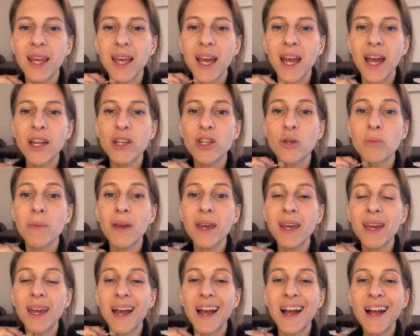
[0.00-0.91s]
And you
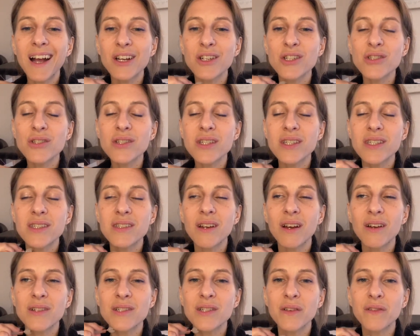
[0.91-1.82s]
may actually
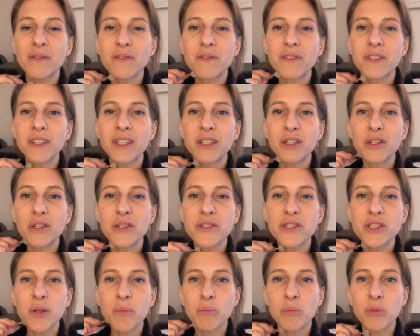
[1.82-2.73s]
start to feel
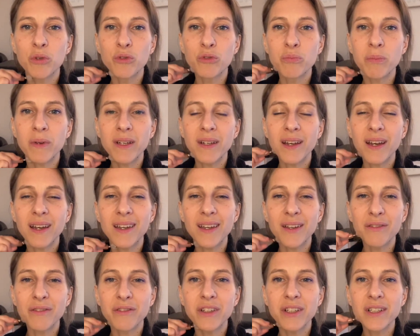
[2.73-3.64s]
some movement. I
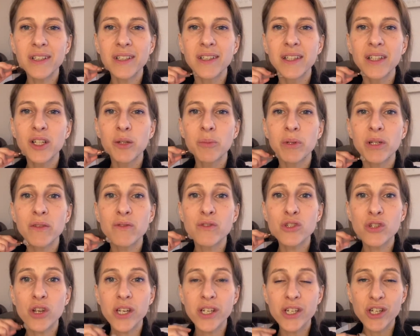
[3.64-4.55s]
can feel a little bit of
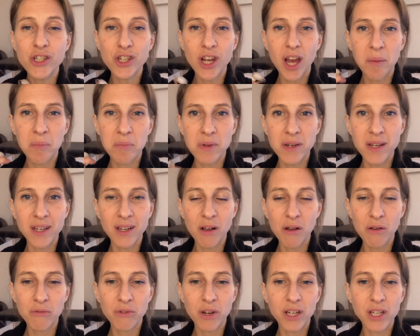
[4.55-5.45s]
drainage happening
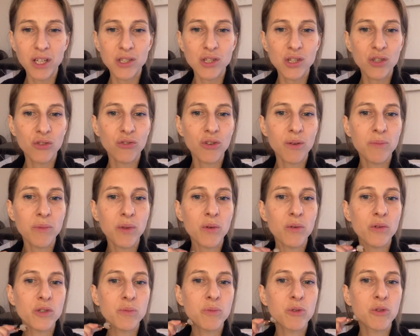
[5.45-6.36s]
already just from
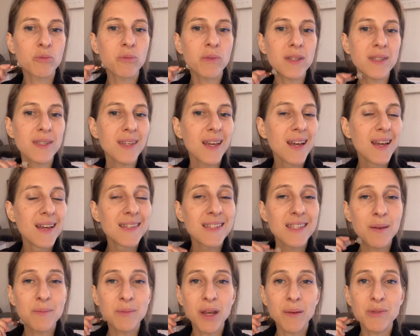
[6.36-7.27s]
those movements.
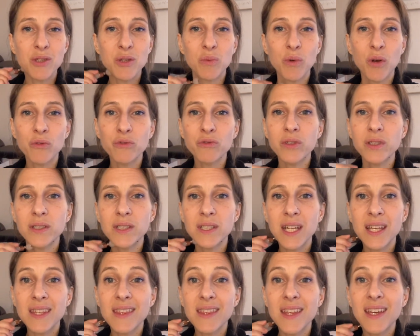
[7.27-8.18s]
Sometimes you won't feel
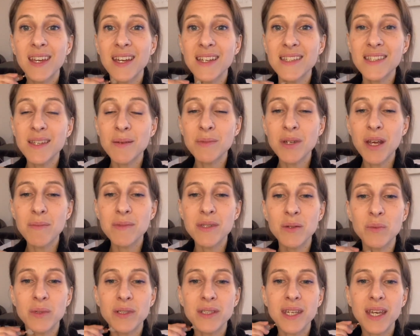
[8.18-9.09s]
anything, and sometimes it
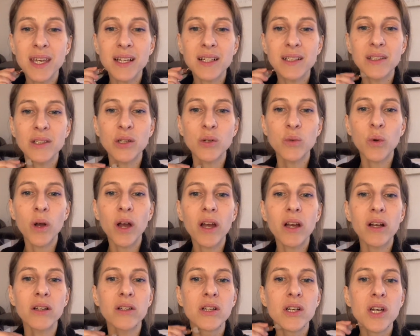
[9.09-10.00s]
will take a little
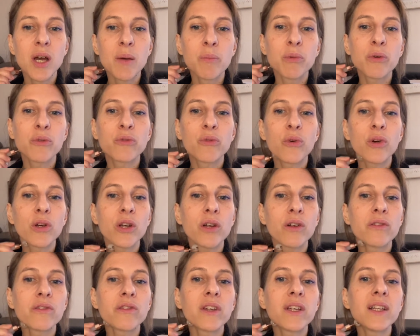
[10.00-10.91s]
while before you'll
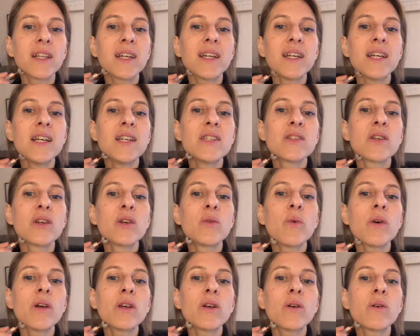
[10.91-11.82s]
feel it. So you
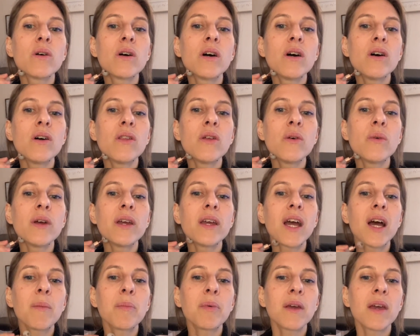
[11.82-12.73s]
want to go all the way
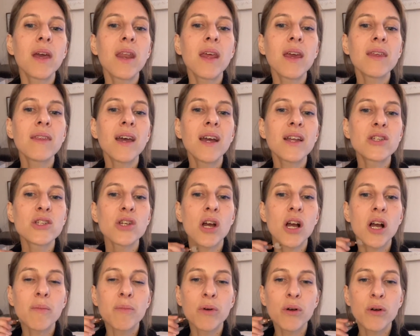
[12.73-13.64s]
up, hitting that
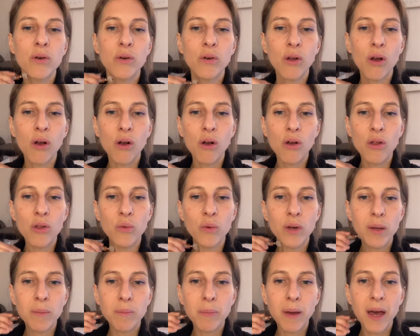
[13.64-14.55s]
jawbone, all the
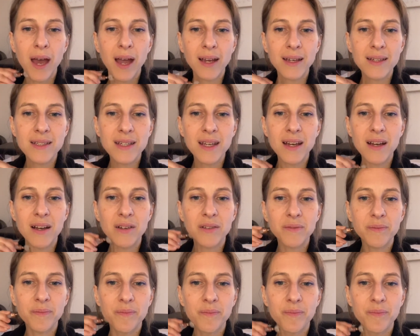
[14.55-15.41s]
way back down,